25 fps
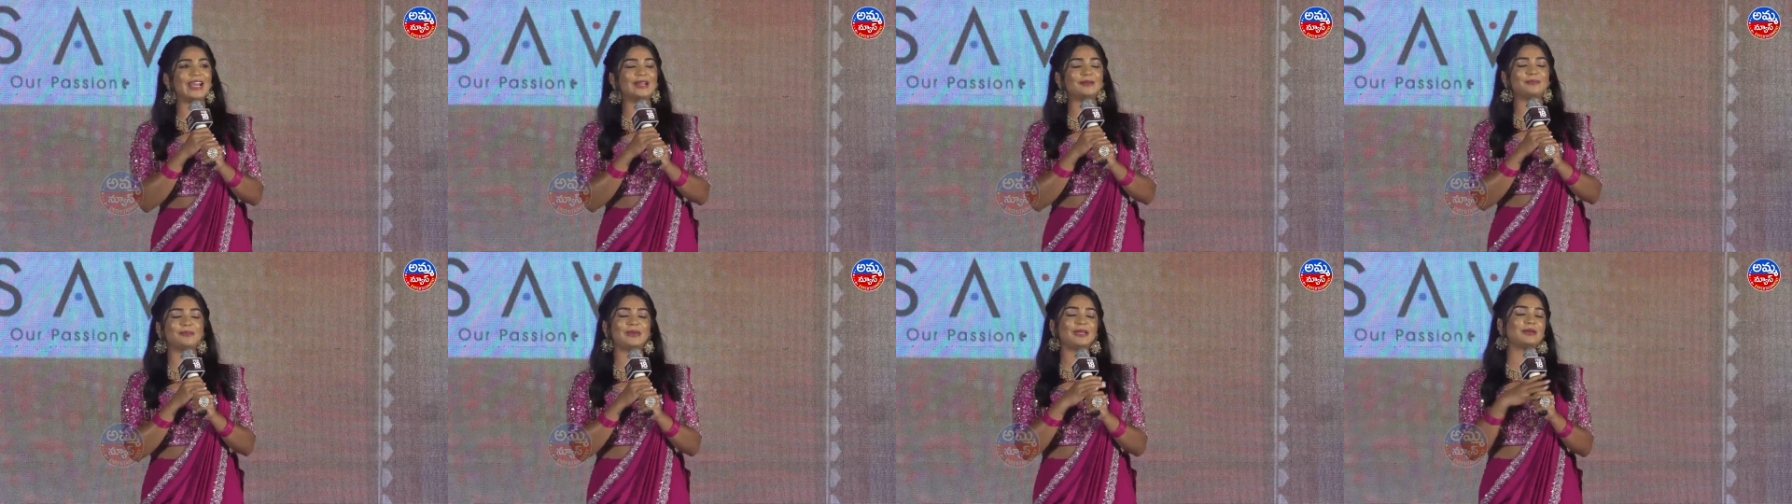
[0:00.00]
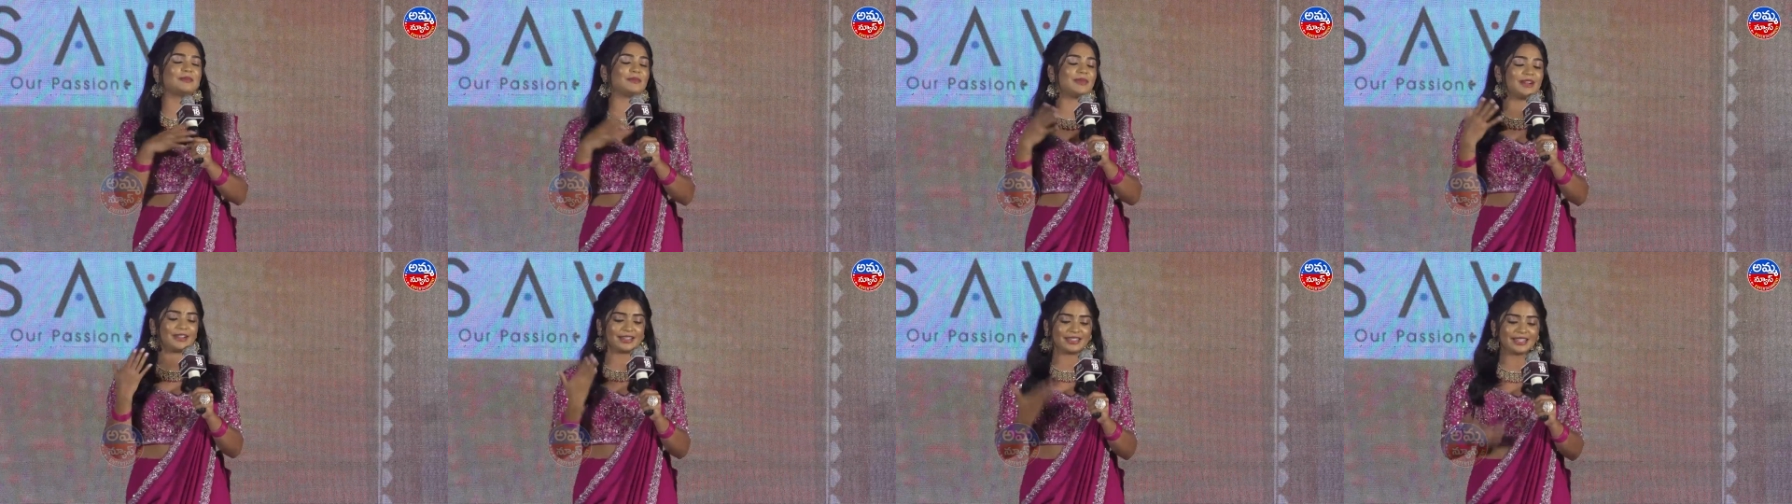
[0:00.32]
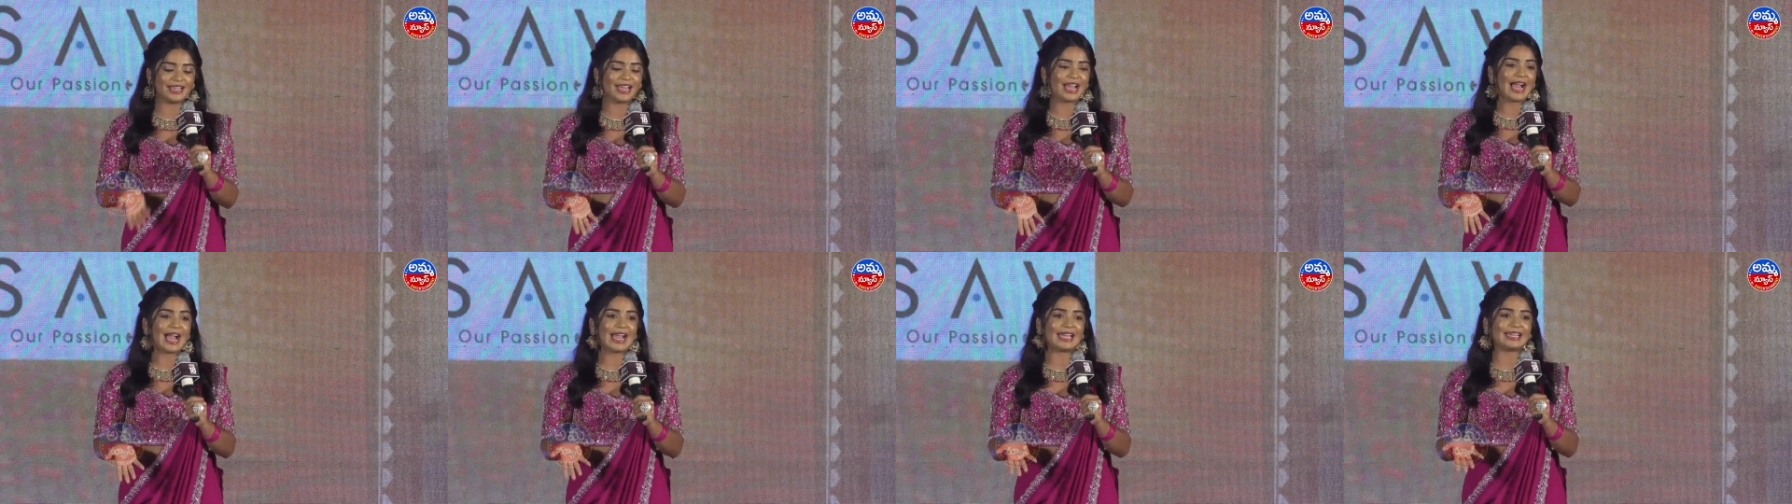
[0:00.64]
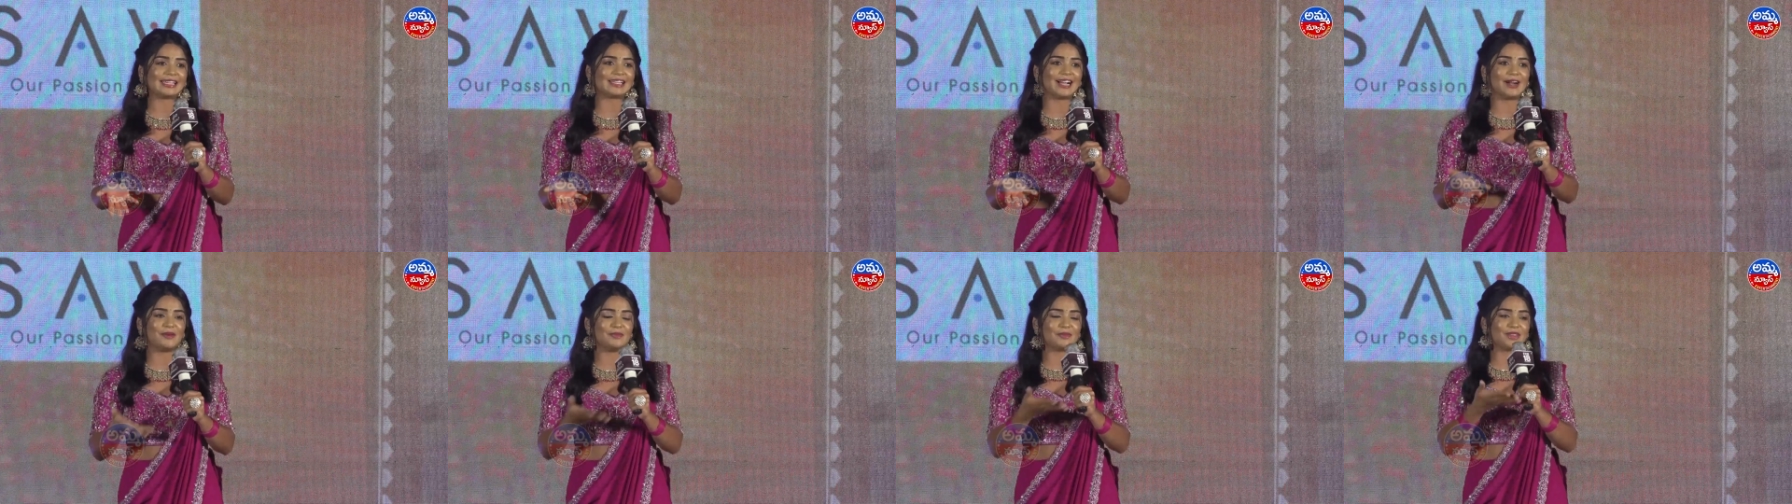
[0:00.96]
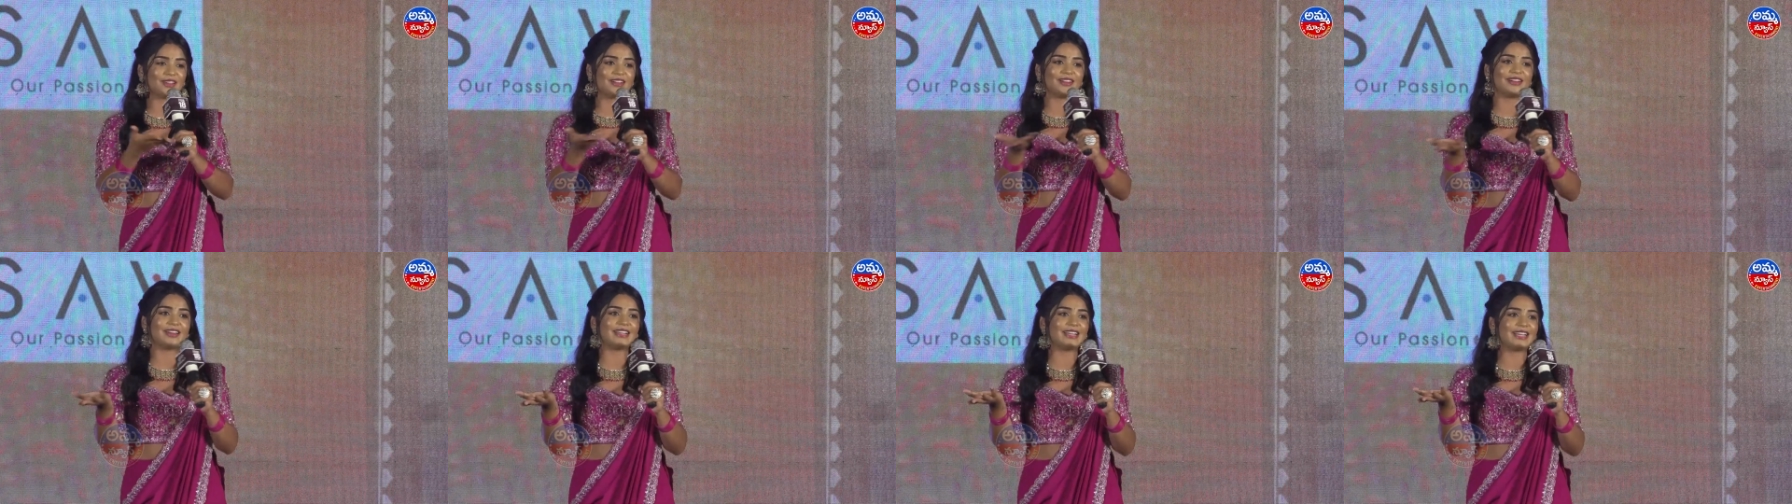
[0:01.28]
helping but I come
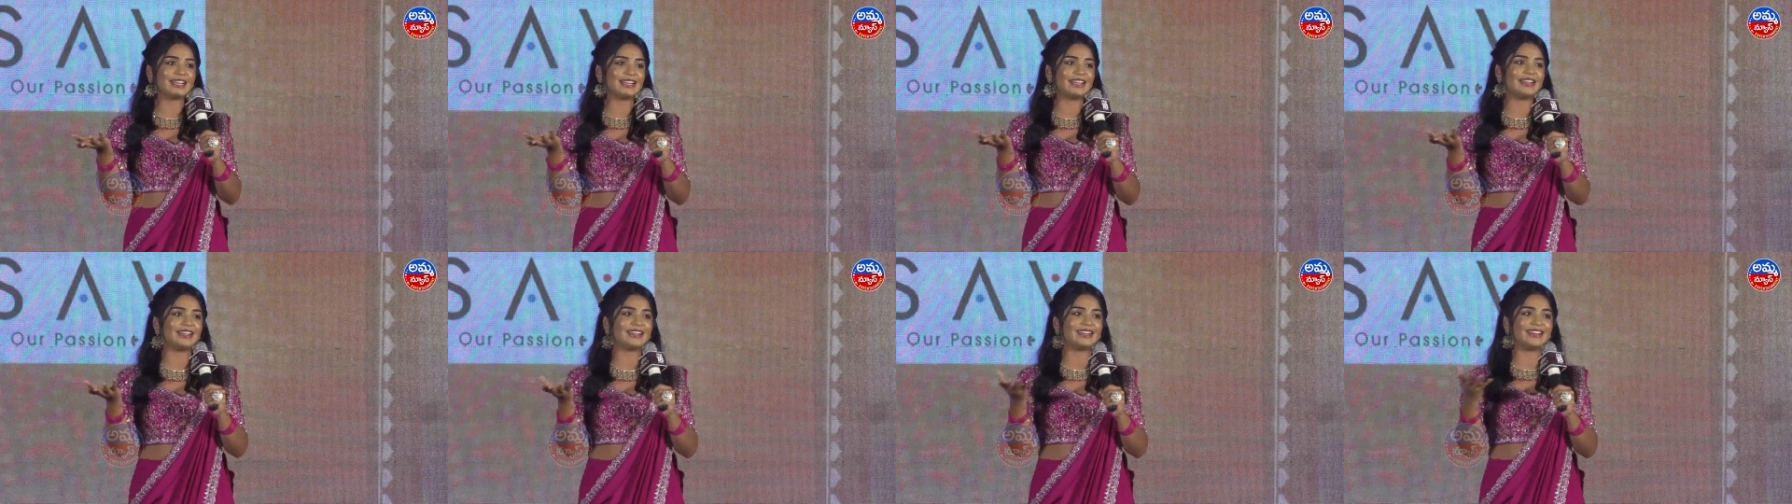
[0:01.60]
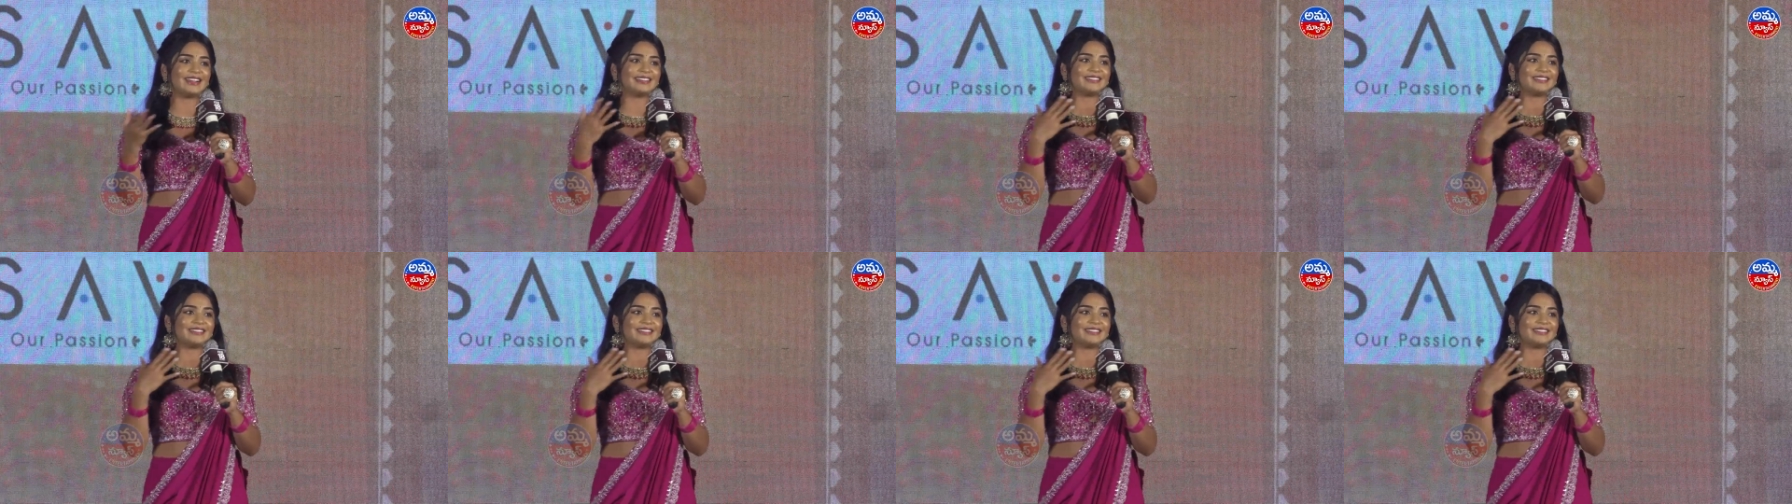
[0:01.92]
here and